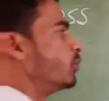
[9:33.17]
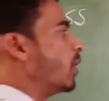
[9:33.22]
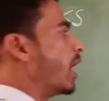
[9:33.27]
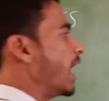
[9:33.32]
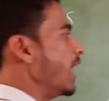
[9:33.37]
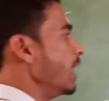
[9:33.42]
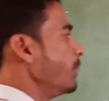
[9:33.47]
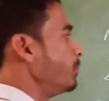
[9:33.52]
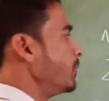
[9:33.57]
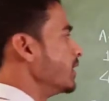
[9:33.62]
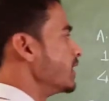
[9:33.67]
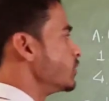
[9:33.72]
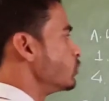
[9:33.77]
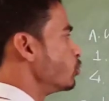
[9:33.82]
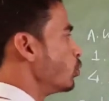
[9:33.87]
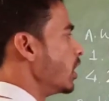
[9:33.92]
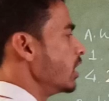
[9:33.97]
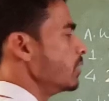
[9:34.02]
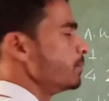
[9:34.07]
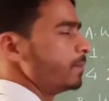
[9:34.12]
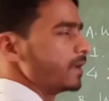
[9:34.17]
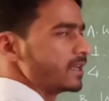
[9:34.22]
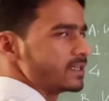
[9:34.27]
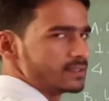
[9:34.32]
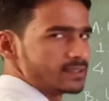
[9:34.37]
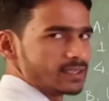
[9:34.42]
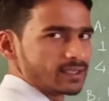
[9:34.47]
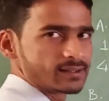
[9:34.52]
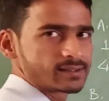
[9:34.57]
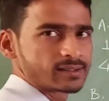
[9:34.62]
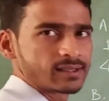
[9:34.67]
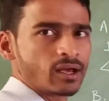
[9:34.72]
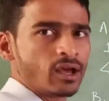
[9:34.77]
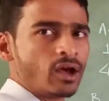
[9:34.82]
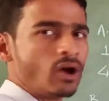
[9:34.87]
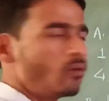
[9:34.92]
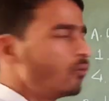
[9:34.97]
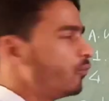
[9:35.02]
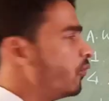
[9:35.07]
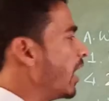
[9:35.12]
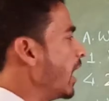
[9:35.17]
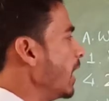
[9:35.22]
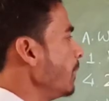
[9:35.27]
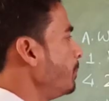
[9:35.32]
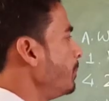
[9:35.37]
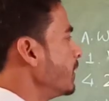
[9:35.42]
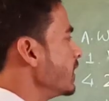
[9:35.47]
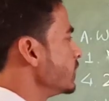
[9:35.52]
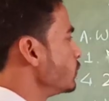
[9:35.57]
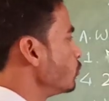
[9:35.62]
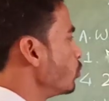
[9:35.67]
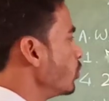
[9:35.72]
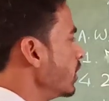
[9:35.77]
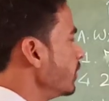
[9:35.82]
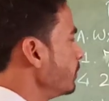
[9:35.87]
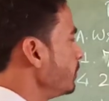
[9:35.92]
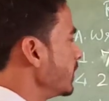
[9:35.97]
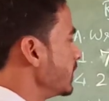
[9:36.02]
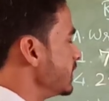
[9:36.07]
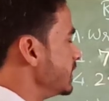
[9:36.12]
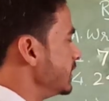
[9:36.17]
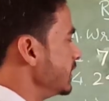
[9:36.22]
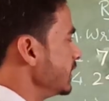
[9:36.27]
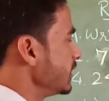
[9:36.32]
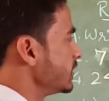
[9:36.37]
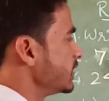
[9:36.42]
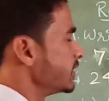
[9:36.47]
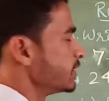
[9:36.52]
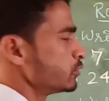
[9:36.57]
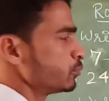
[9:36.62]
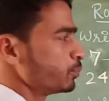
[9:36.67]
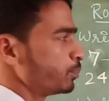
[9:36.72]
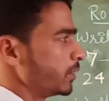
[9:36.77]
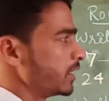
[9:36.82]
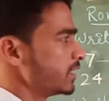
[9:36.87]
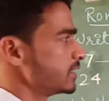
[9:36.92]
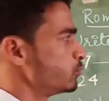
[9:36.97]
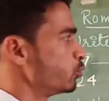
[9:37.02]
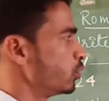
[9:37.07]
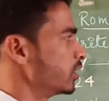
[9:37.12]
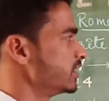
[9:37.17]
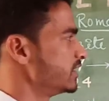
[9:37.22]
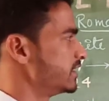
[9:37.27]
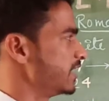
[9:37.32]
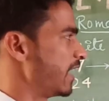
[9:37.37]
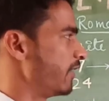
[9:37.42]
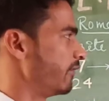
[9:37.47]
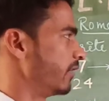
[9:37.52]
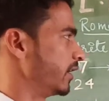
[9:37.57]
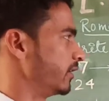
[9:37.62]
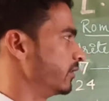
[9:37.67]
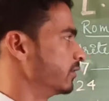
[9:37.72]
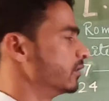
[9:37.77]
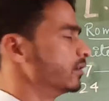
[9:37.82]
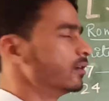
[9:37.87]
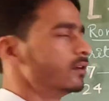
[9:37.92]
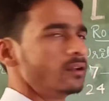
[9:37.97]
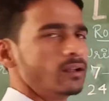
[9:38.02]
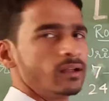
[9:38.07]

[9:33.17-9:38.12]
5 plus 1 plus 6. 5 plus 1 plus 6 is plus 1, 7.